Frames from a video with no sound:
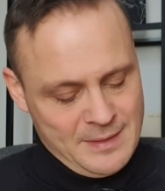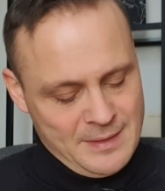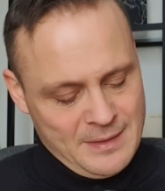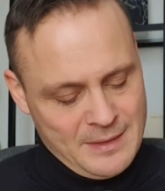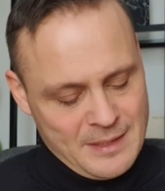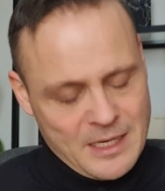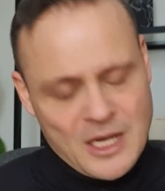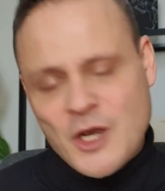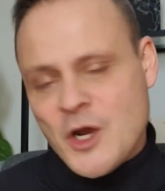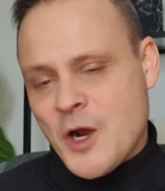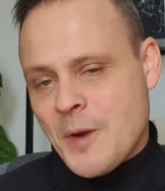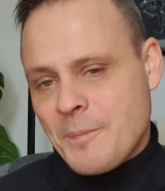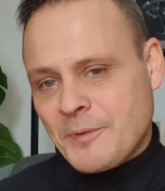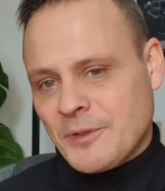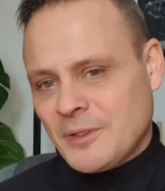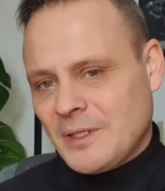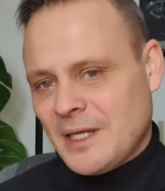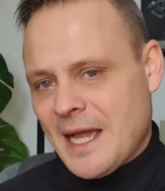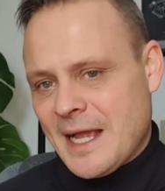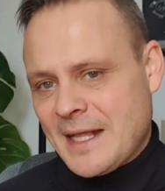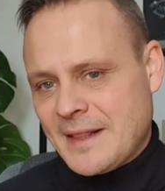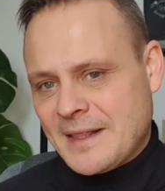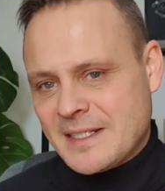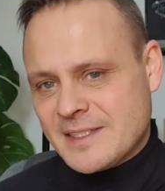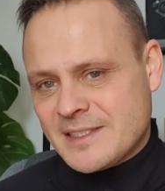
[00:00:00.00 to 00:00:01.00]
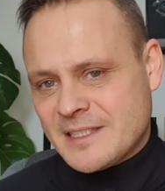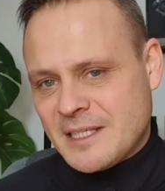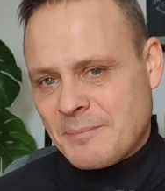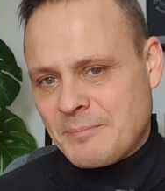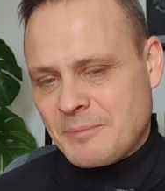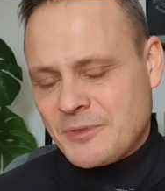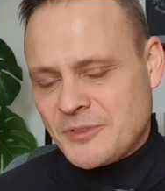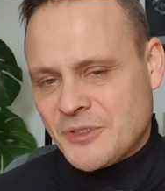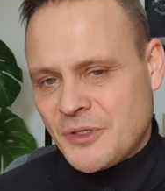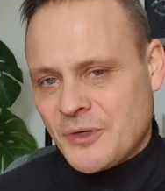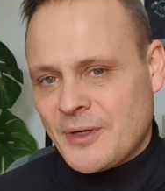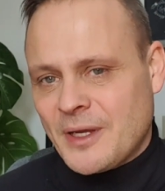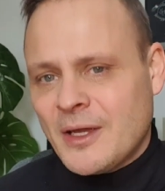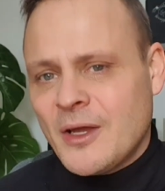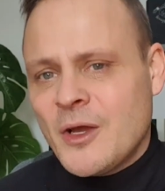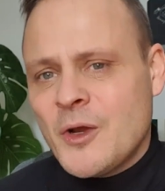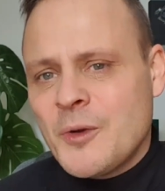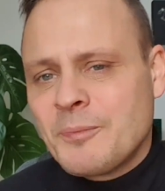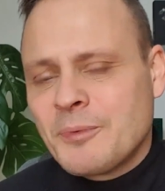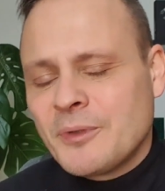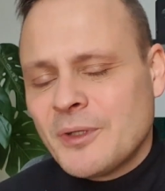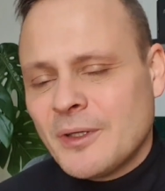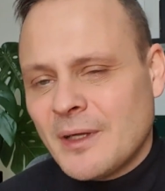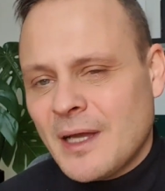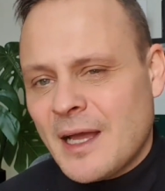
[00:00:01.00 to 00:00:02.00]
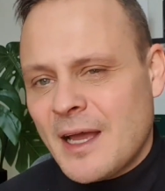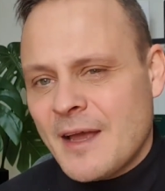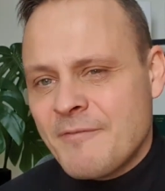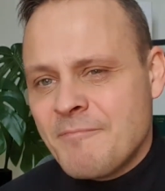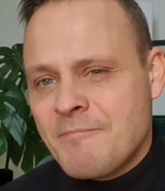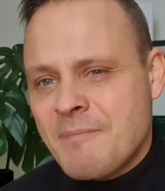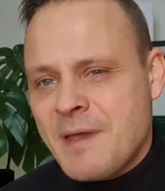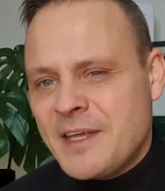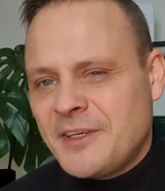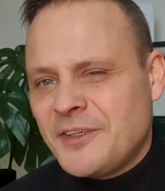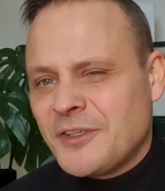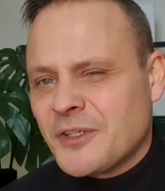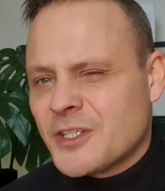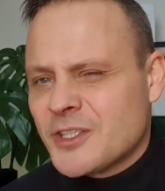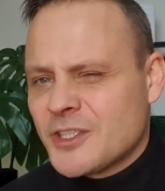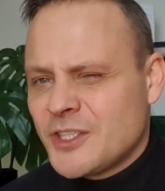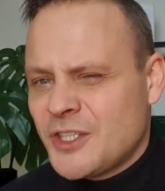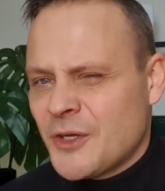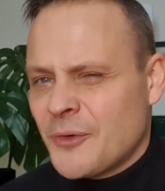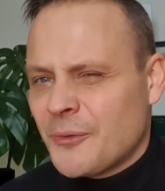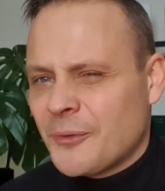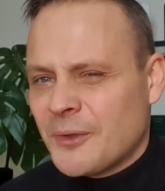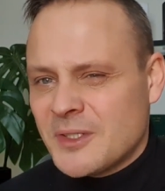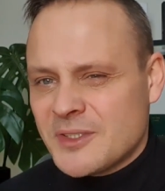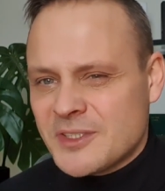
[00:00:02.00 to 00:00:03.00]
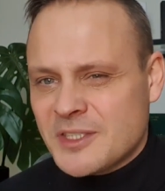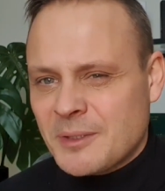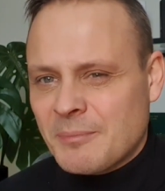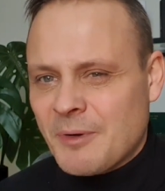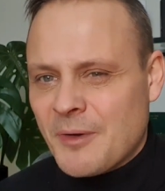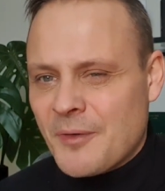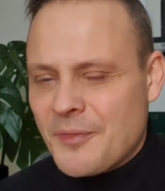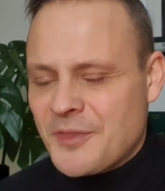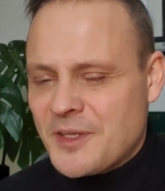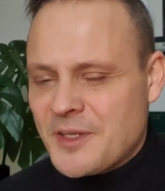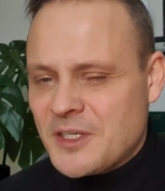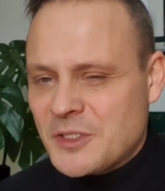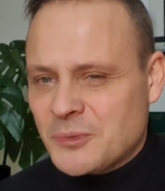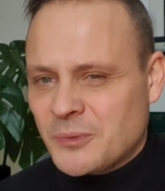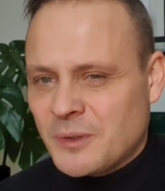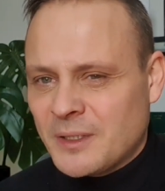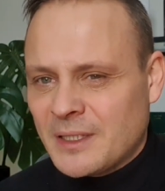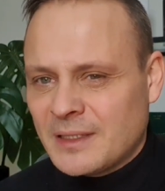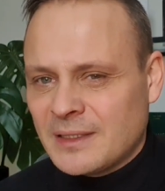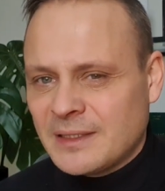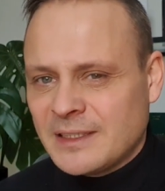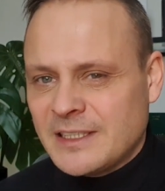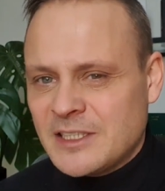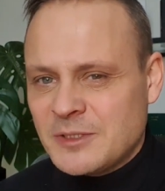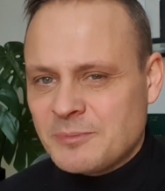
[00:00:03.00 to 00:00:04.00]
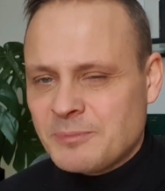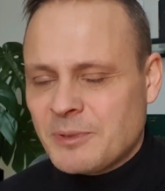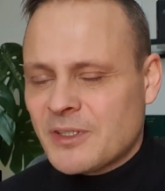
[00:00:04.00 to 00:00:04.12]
I hope you like this episode. I hope I've made you curious about this one at least,